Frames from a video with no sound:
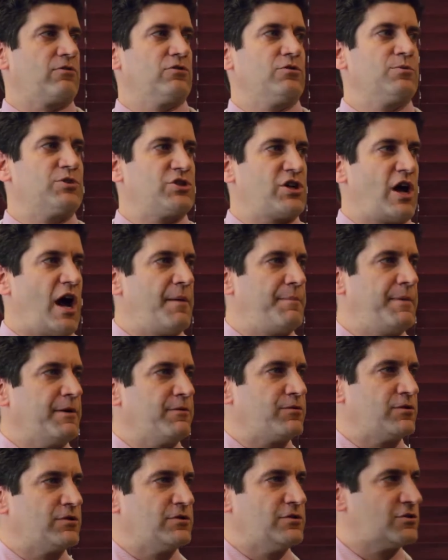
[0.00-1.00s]
room shopping
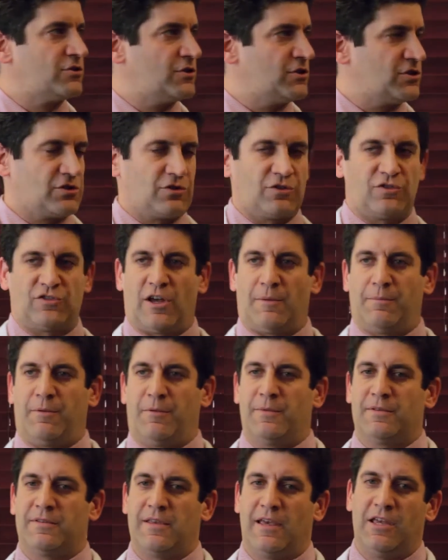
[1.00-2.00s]
for nutritional
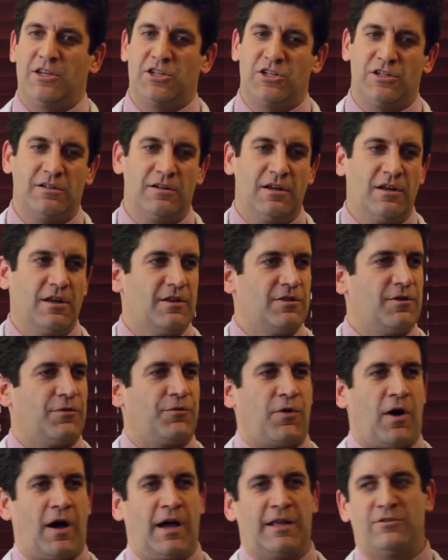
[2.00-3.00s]
supplementation, the
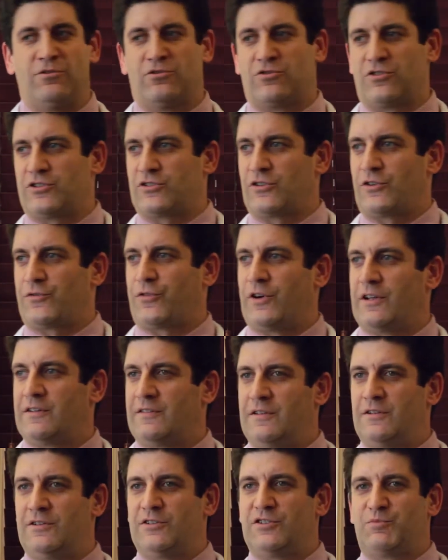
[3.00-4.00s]
fine Nutritional
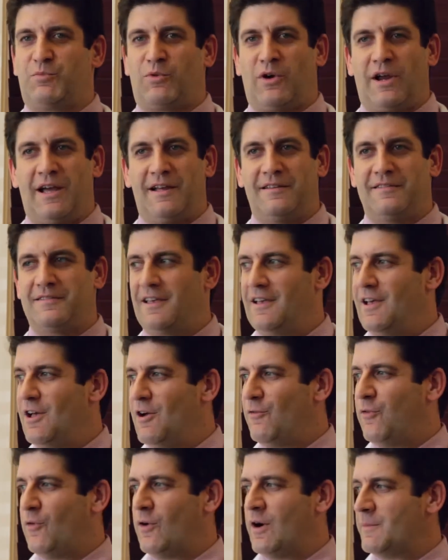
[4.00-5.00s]
Frontiers brand,
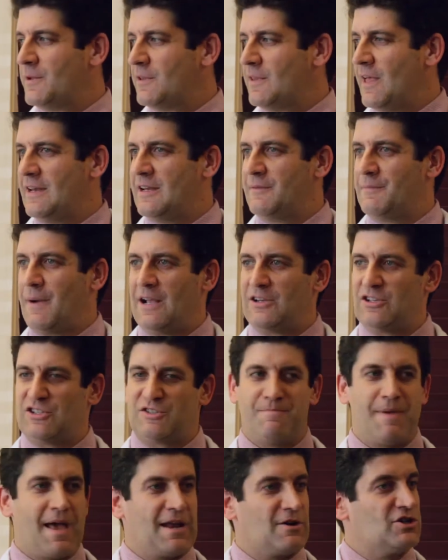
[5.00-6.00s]
formulated by
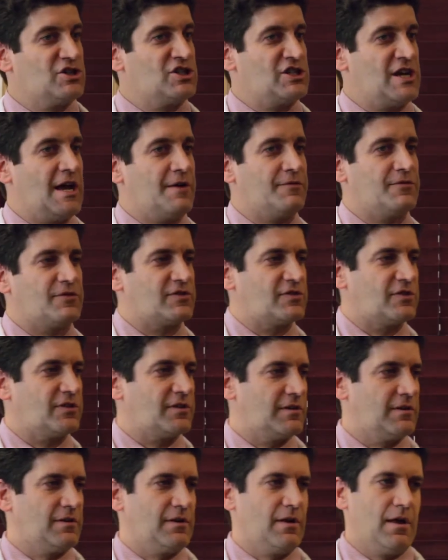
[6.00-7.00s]
just better chefs.
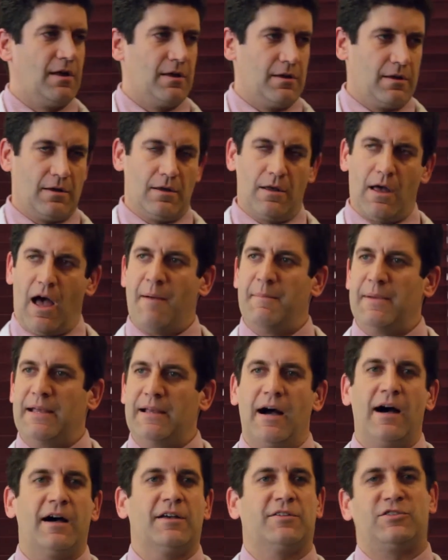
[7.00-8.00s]
I
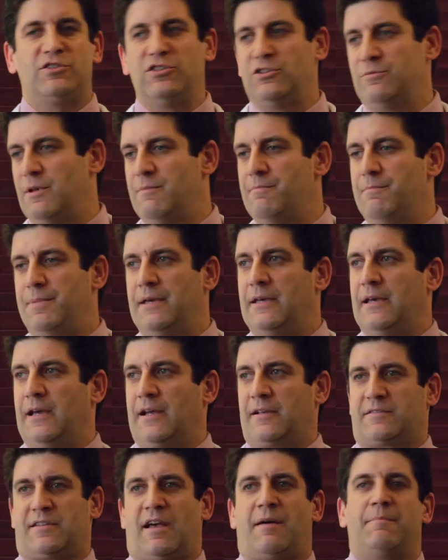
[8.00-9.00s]
mean us human
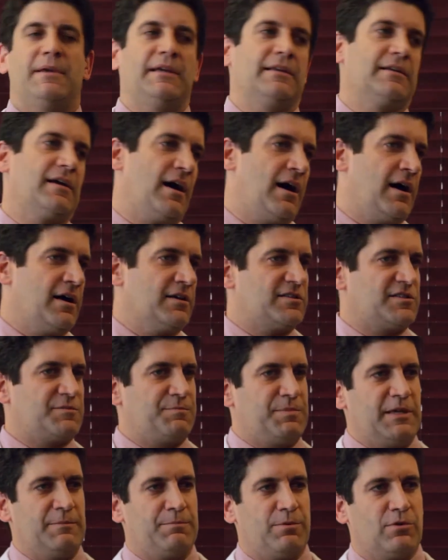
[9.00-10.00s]
beings. I mean us
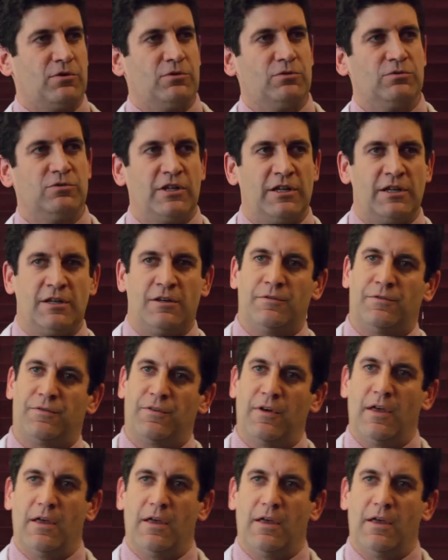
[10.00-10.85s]
people who live